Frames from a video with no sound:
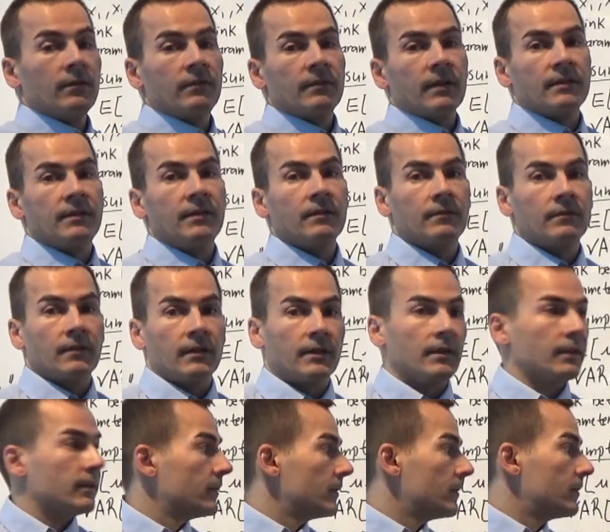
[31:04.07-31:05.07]

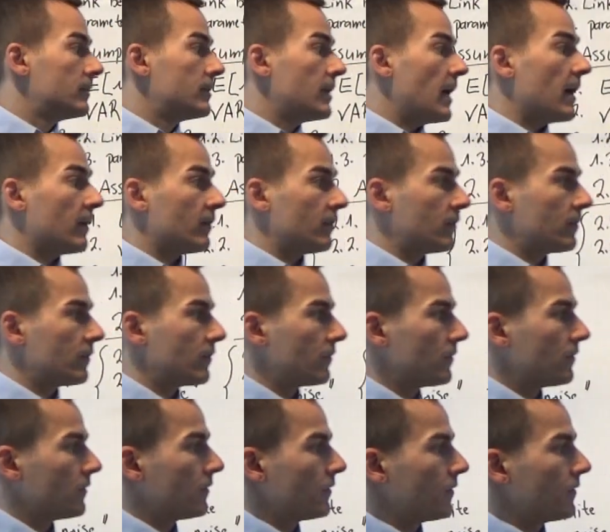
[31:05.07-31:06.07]
statistical
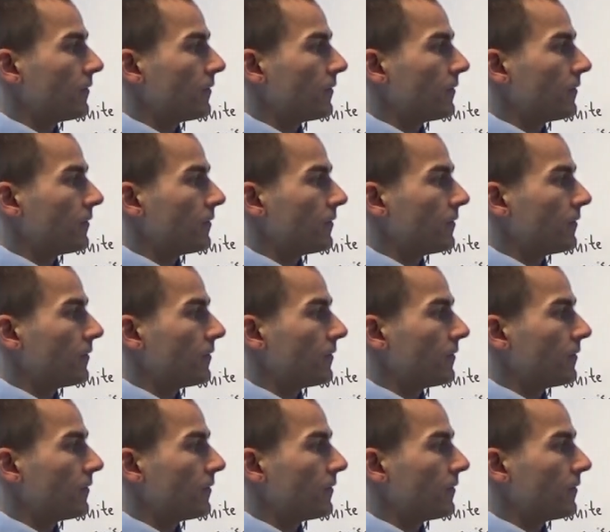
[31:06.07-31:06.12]
tests.